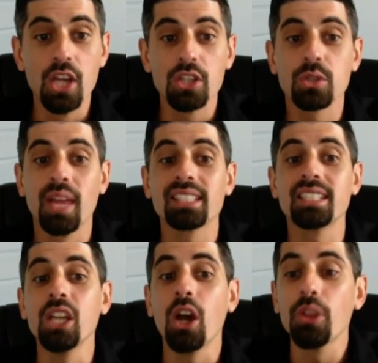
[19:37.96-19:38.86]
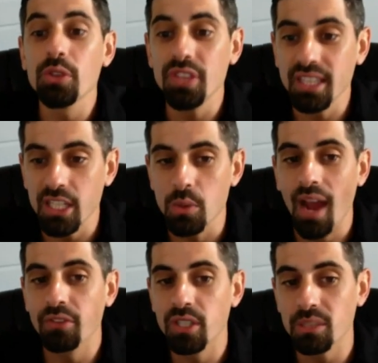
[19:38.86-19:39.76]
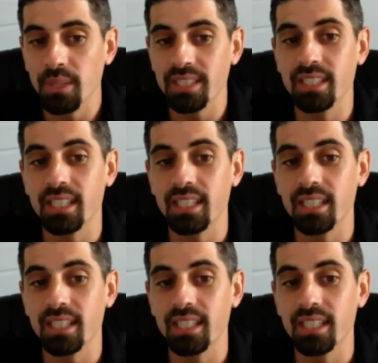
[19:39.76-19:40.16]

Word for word: So that's the other thing that you have to explain to